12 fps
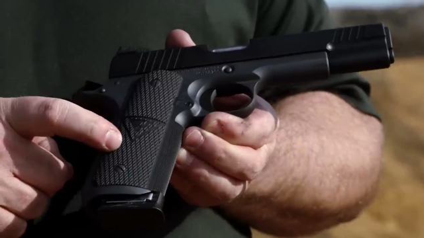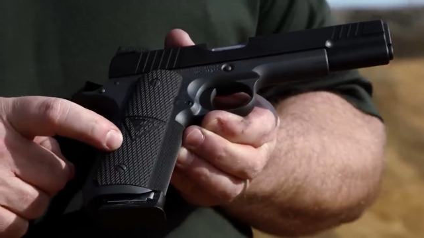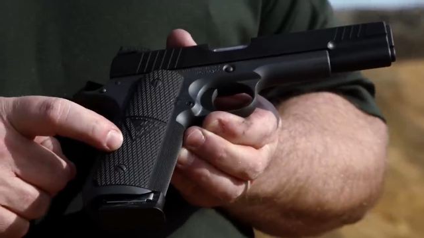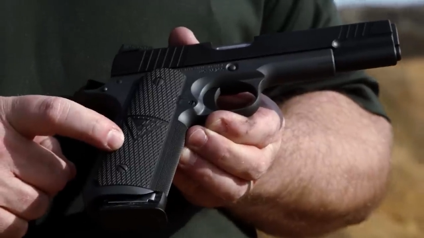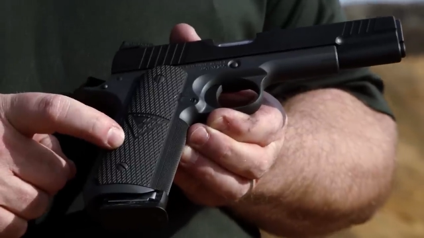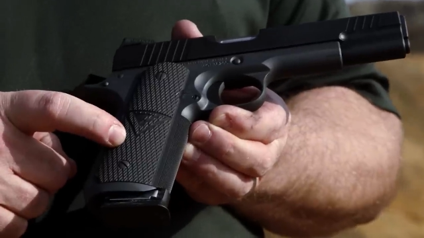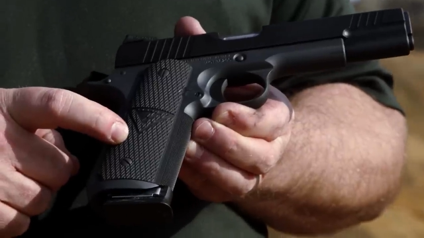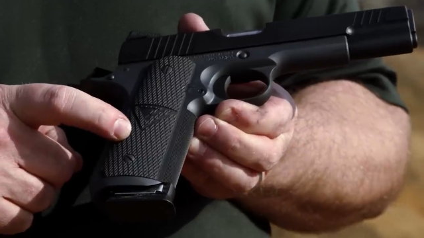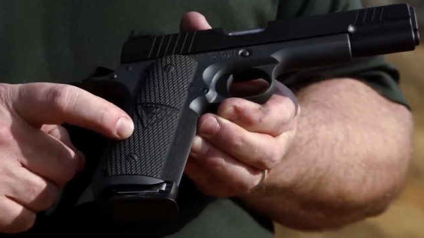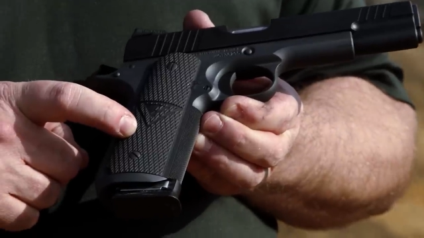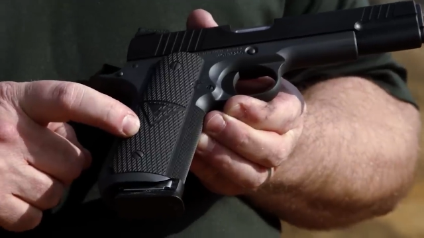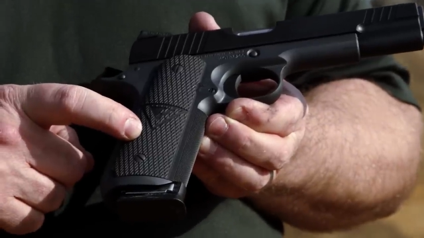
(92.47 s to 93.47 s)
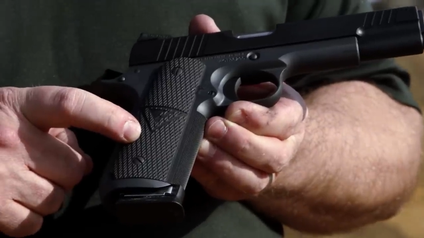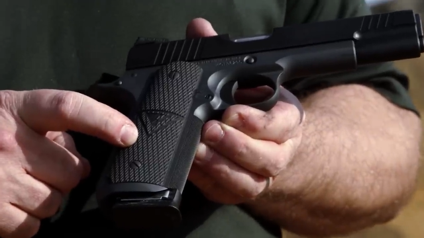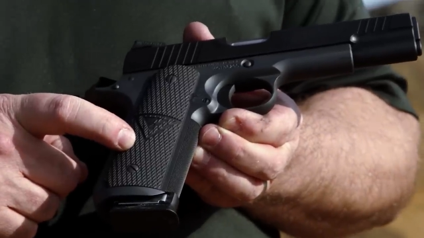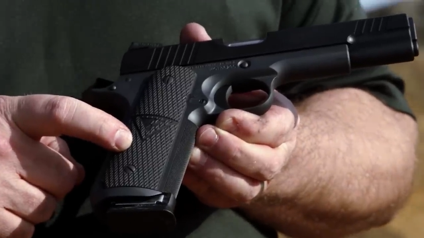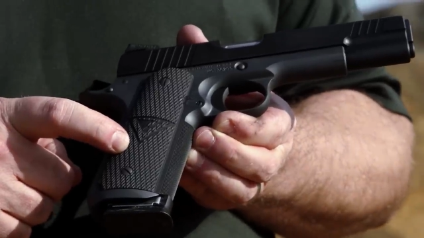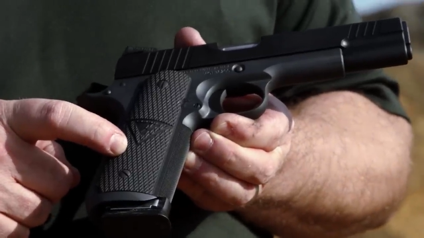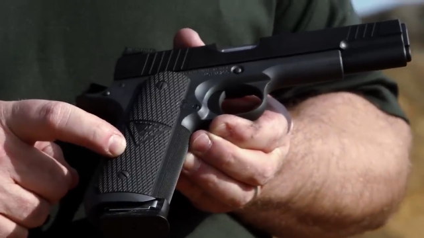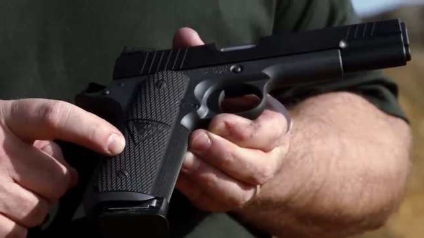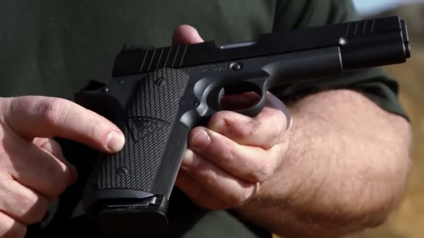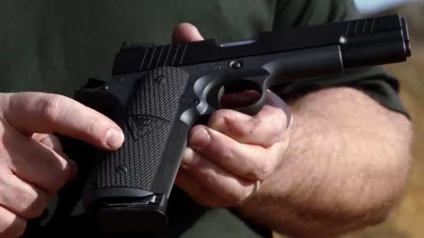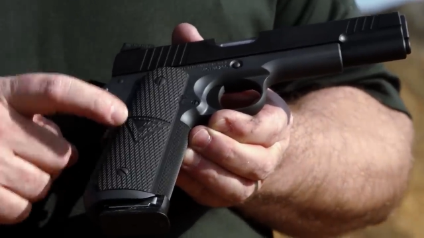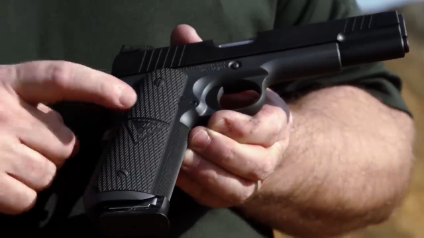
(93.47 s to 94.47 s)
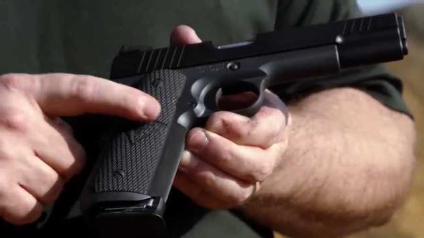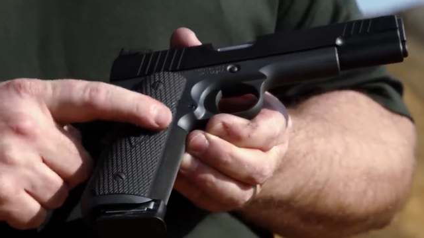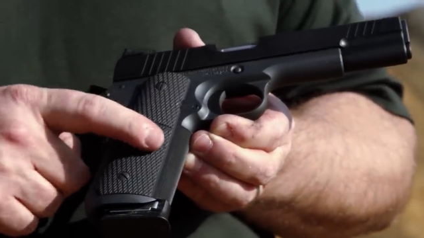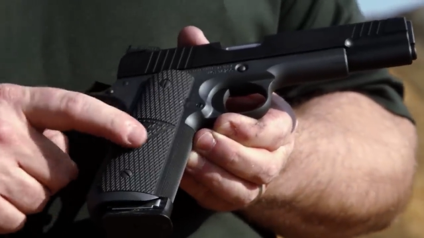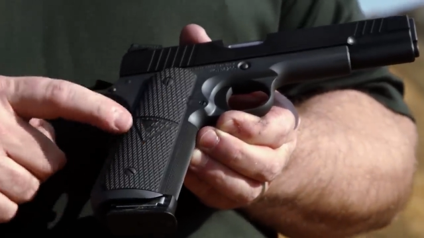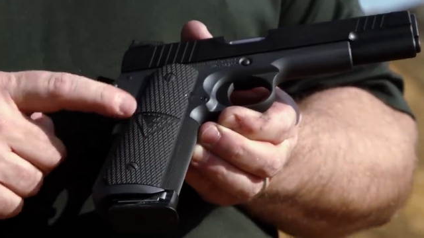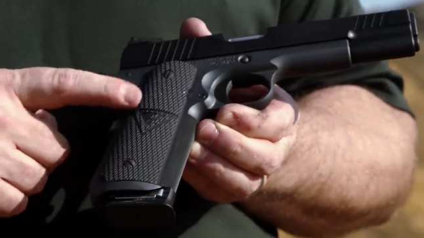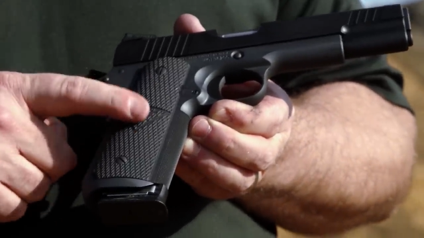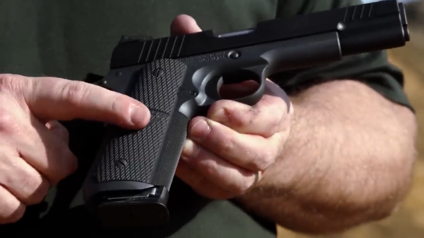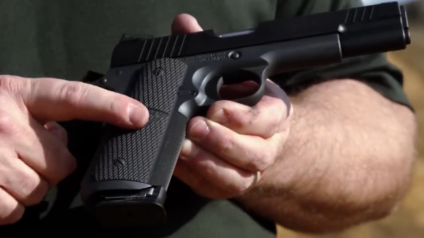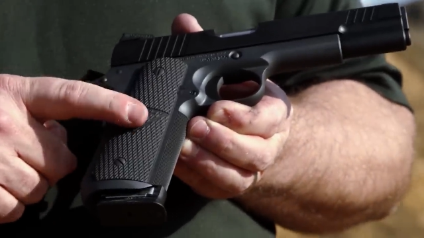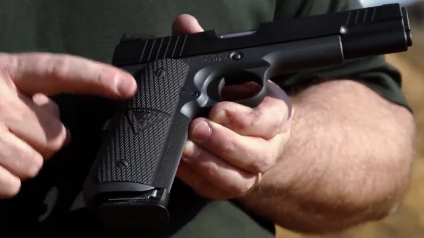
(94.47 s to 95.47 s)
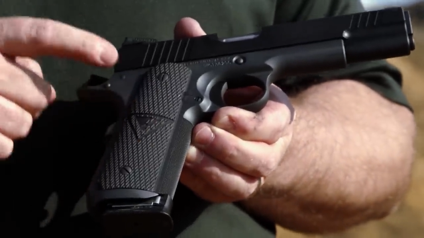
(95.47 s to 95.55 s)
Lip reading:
(no speaker visible)